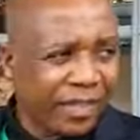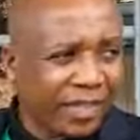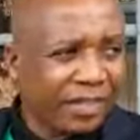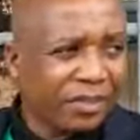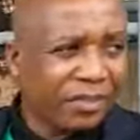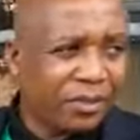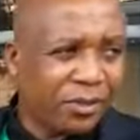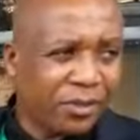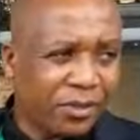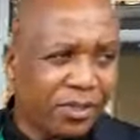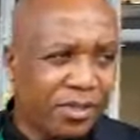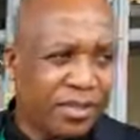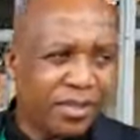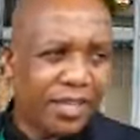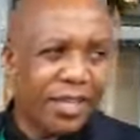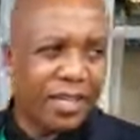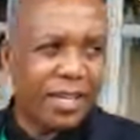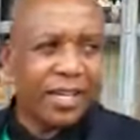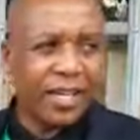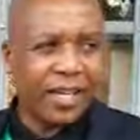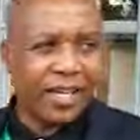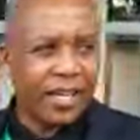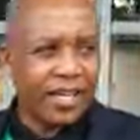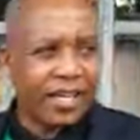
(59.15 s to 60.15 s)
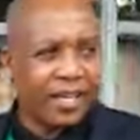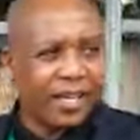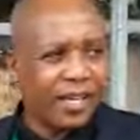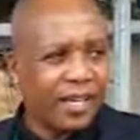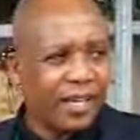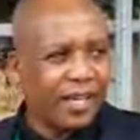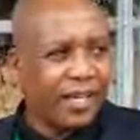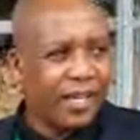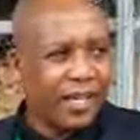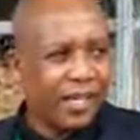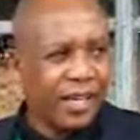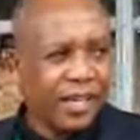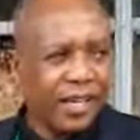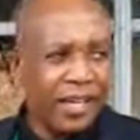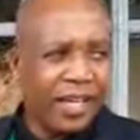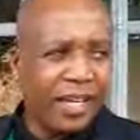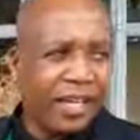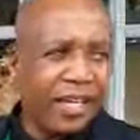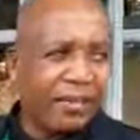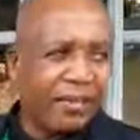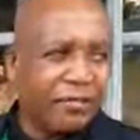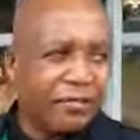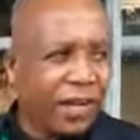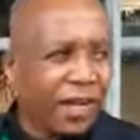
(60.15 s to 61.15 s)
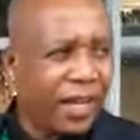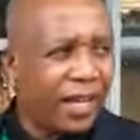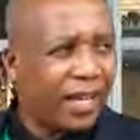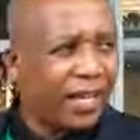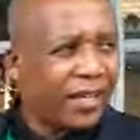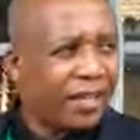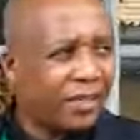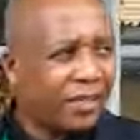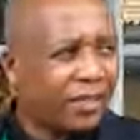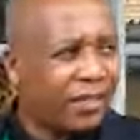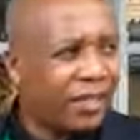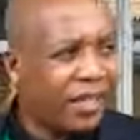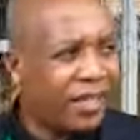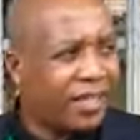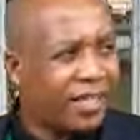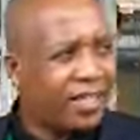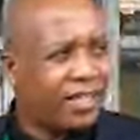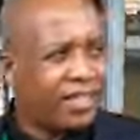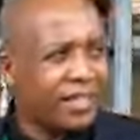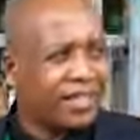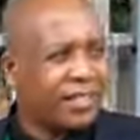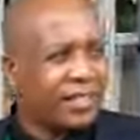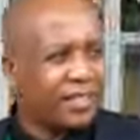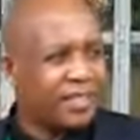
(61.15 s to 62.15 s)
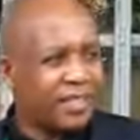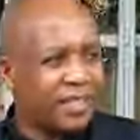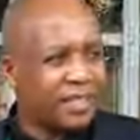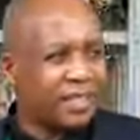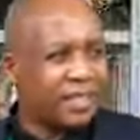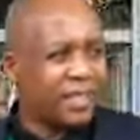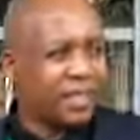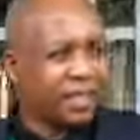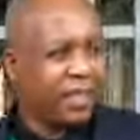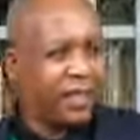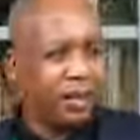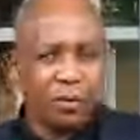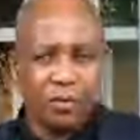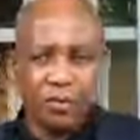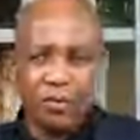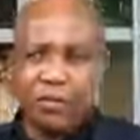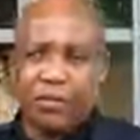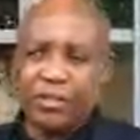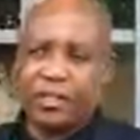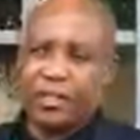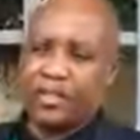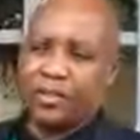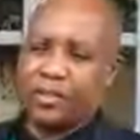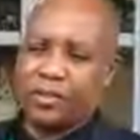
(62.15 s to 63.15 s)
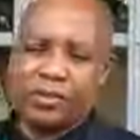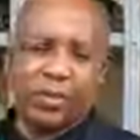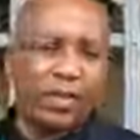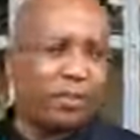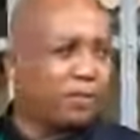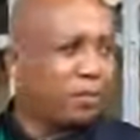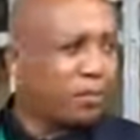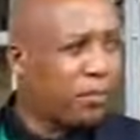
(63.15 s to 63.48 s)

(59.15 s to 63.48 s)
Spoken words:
that could fire in all engines, hopefully to have